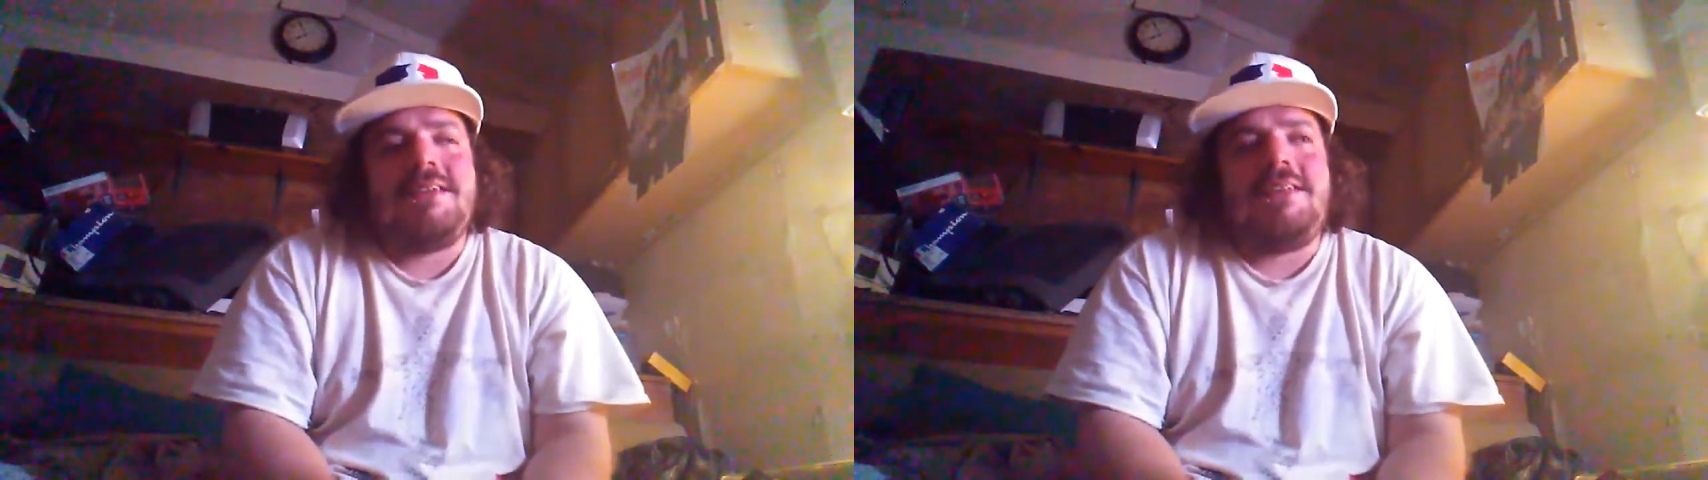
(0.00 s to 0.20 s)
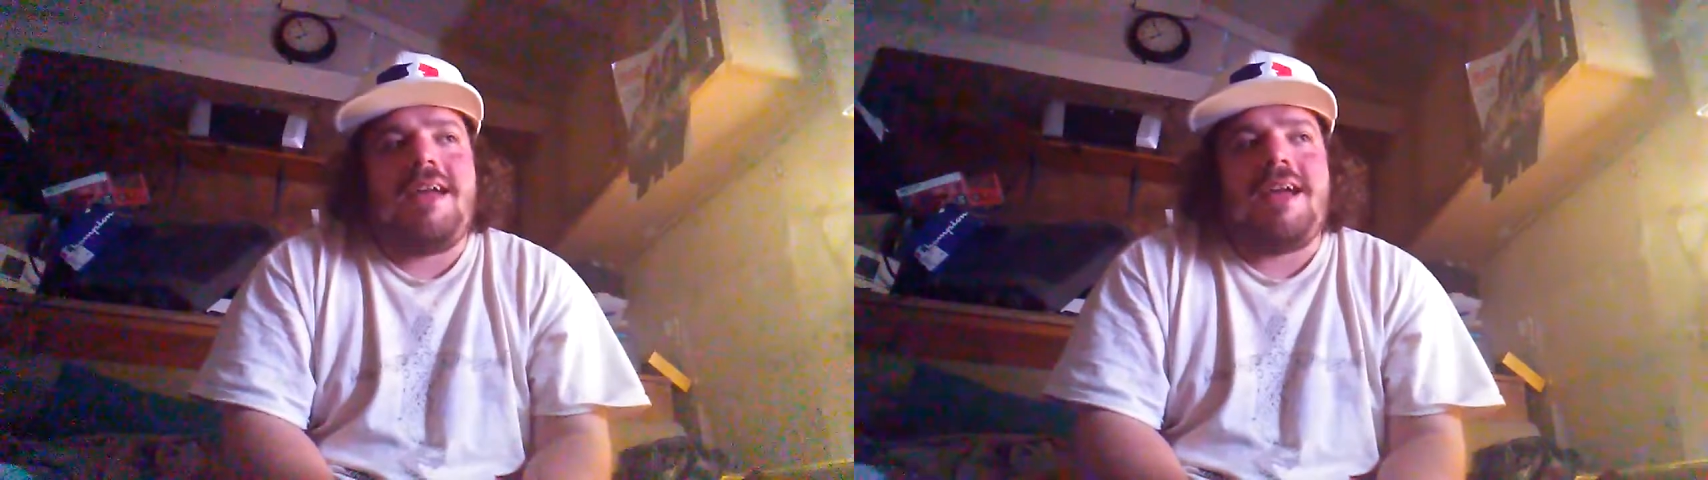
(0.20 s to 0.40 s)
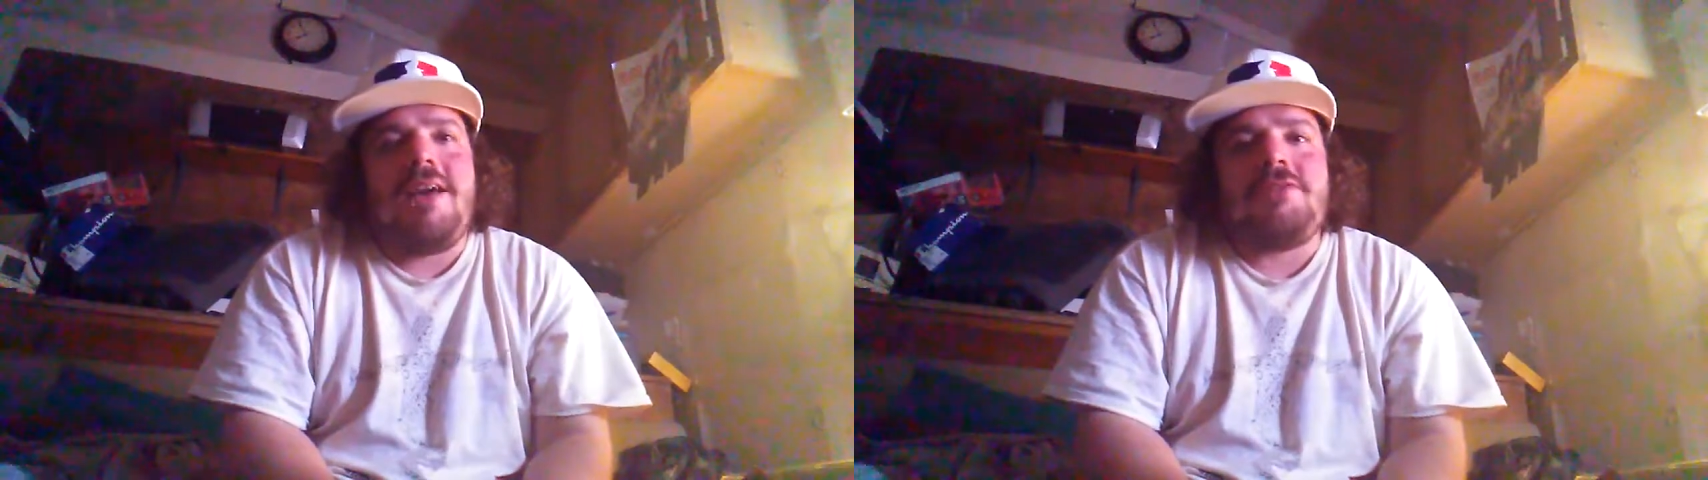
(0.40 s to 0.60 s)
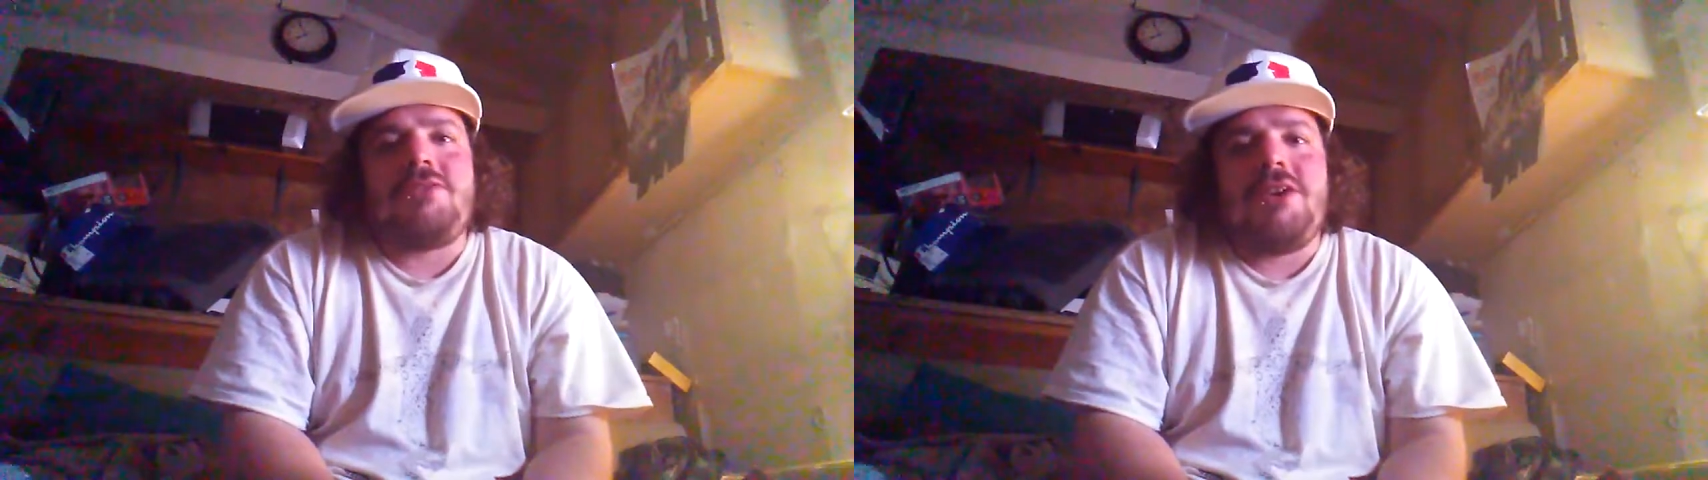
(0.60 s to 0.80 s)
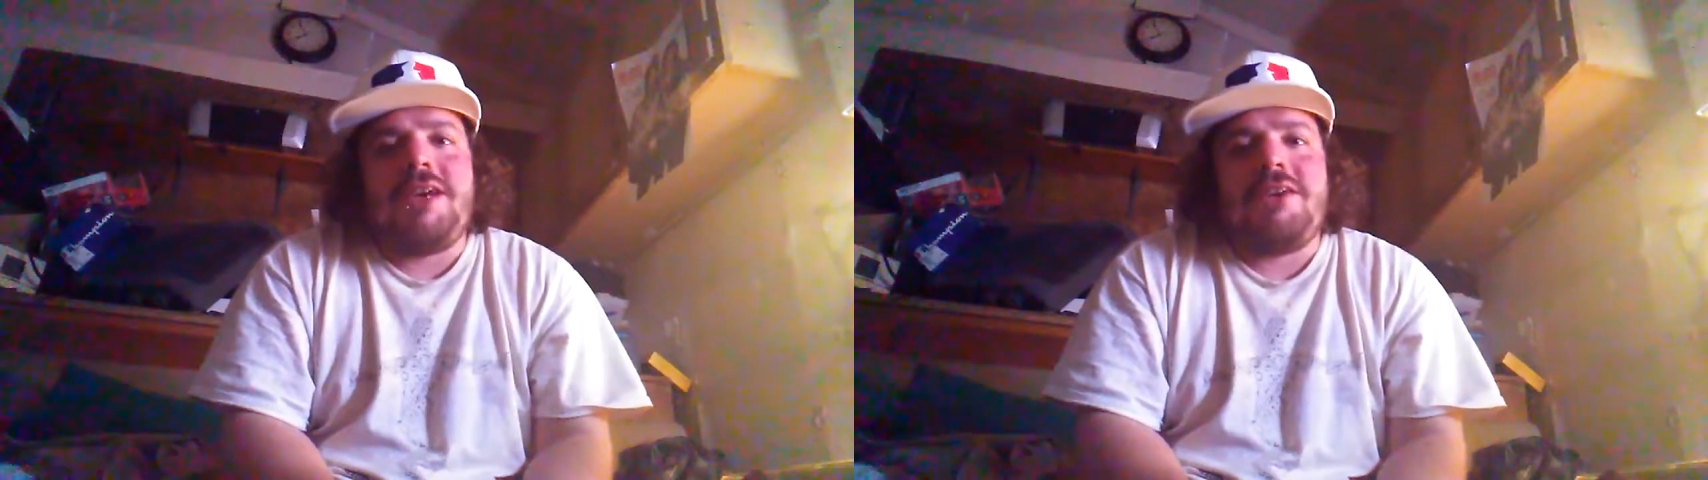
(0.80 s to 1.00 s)
Like I
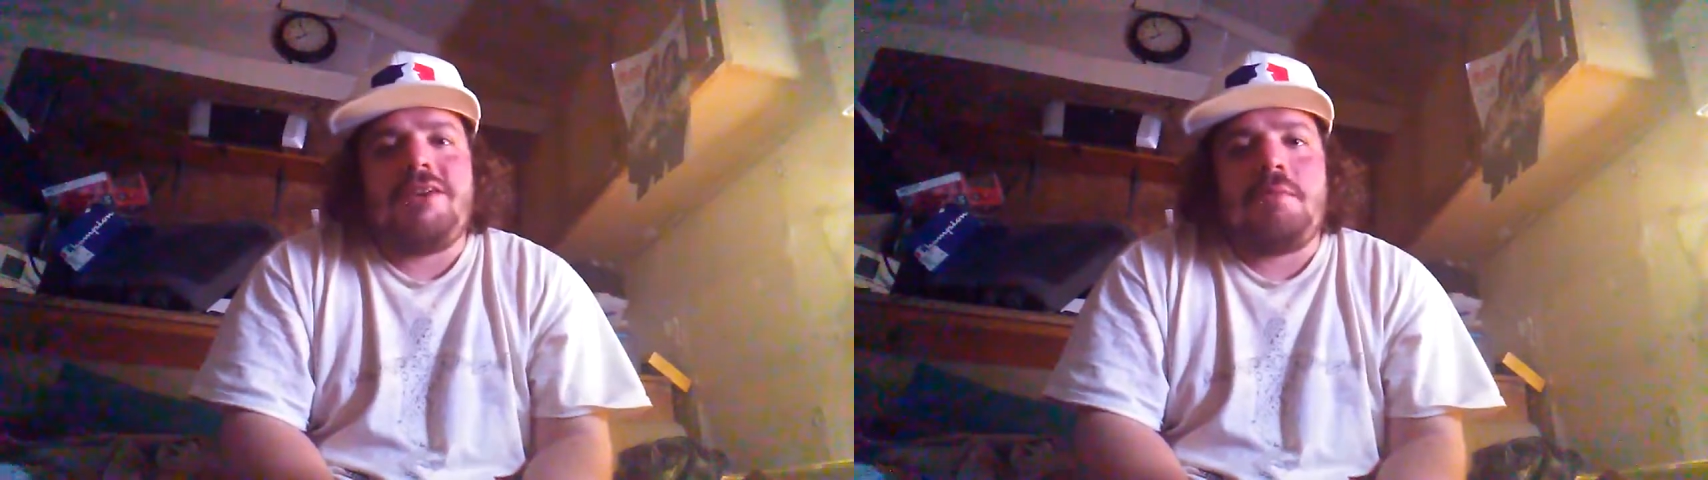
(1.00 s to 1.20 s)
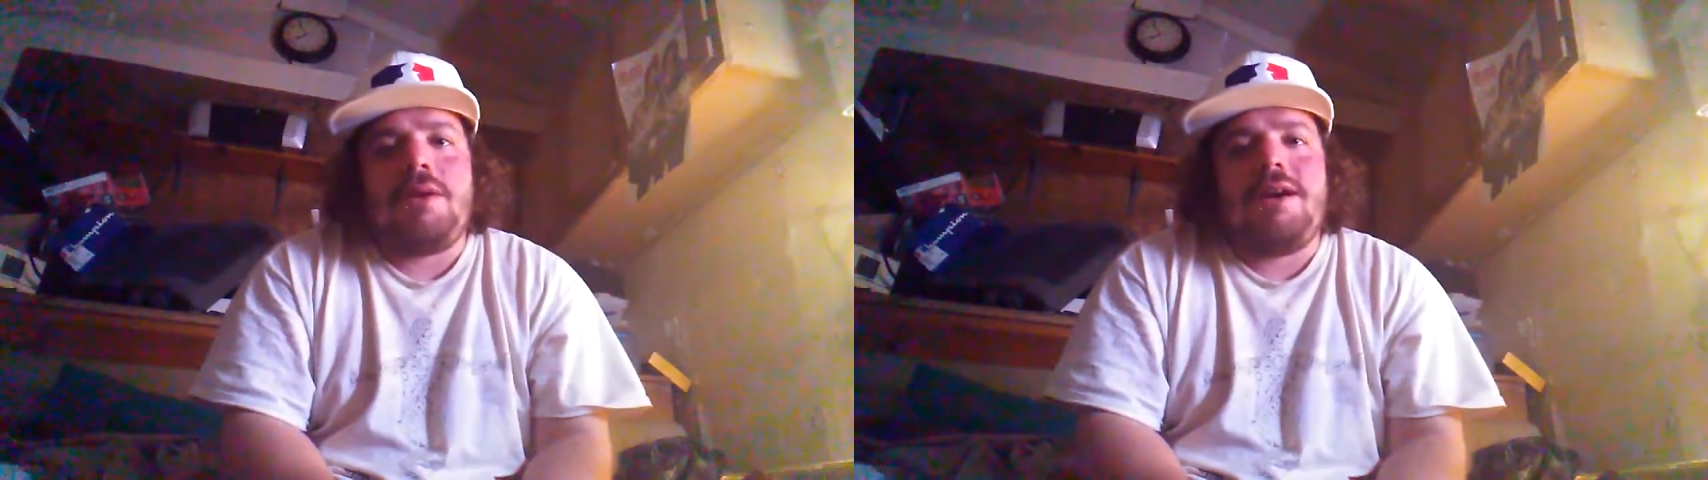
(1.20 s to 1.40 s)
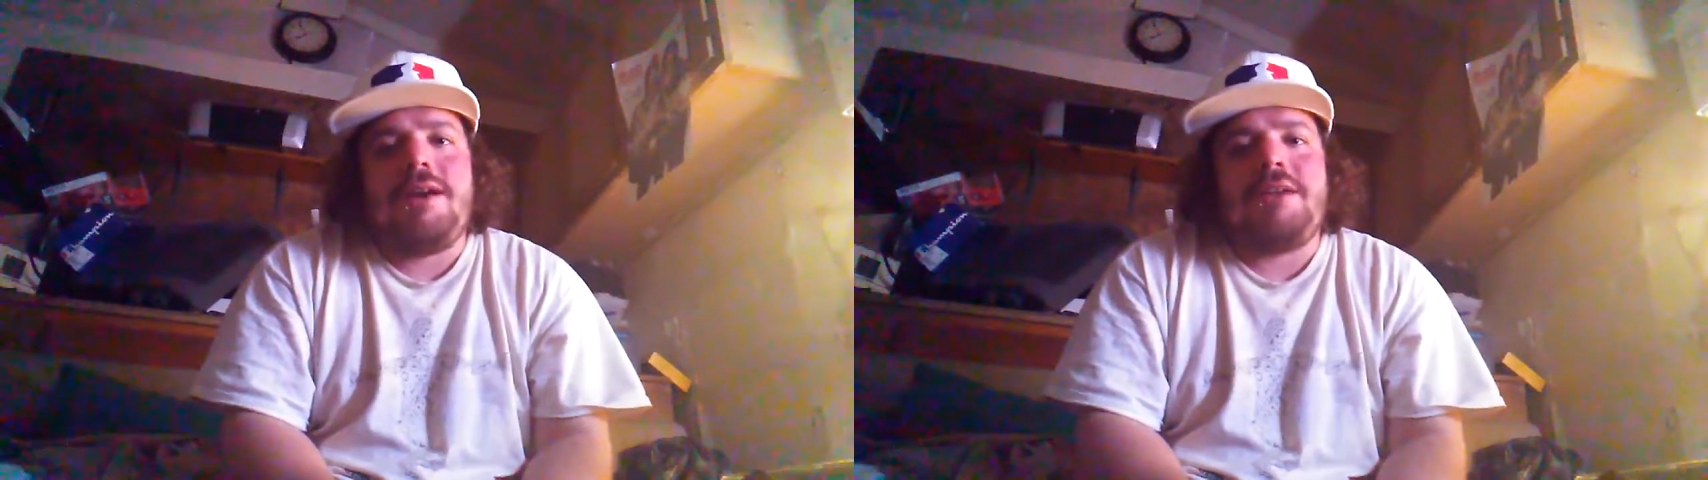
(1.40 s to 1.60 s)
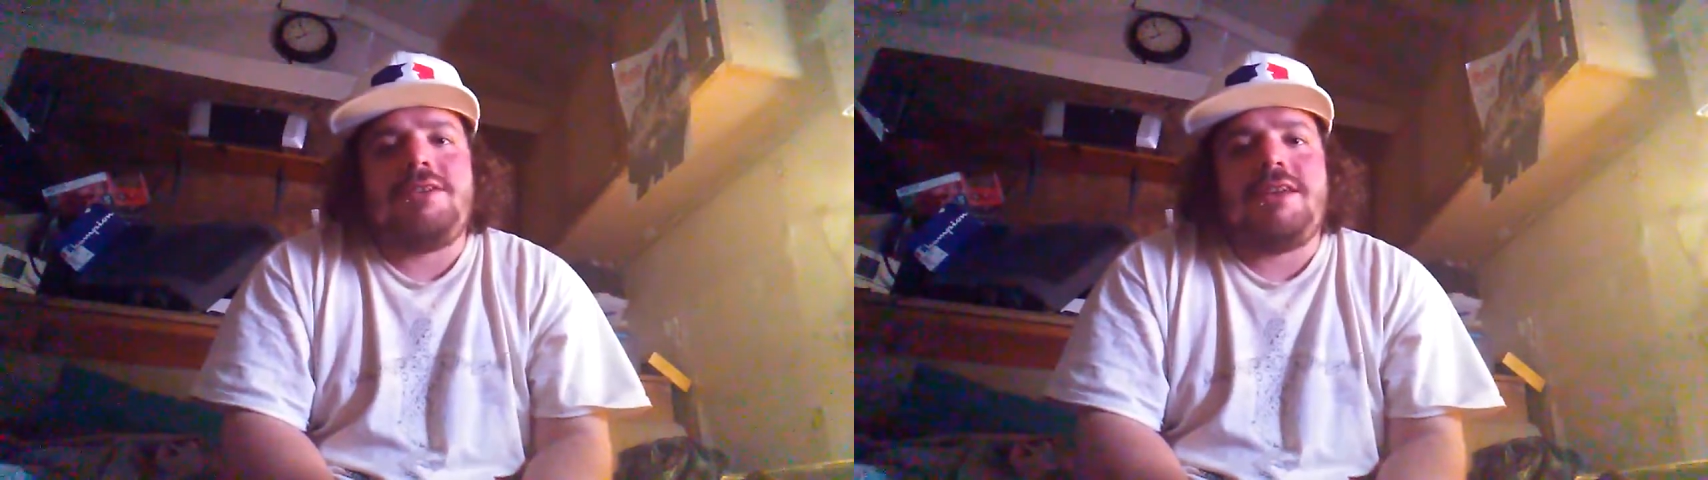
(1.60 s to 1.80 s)
couldn't get her to budge,